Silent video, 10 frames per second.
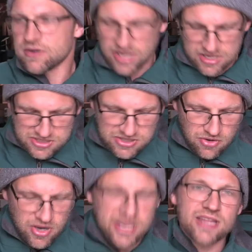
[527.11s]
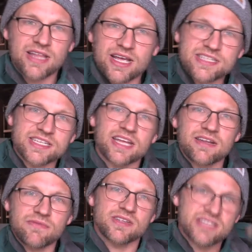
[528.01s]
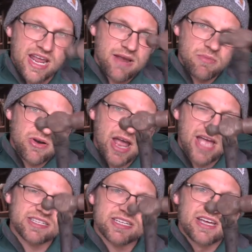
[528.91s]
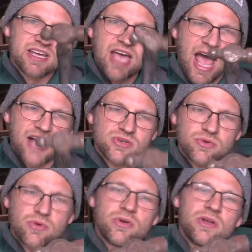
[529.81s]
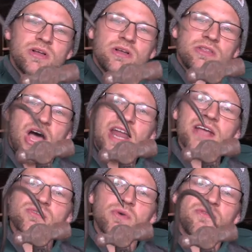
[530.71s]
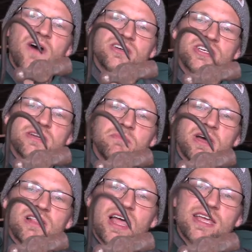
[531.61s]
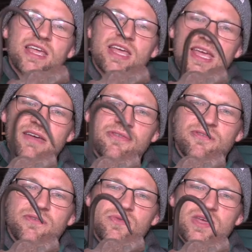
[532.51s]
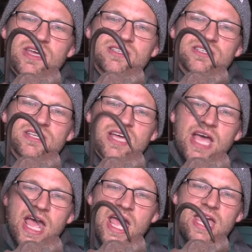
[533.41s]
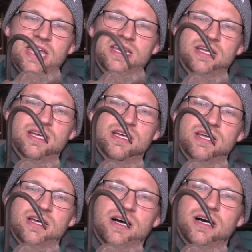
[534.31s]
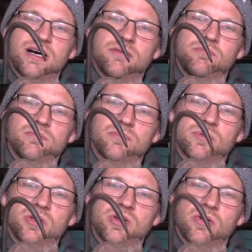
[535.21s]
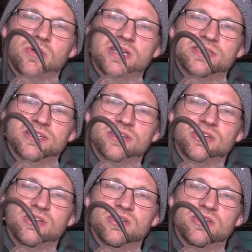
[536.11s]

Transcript: Okay, so again, like I said, if this hammer has actual, not actual function, but like if this head, um, you know, is a,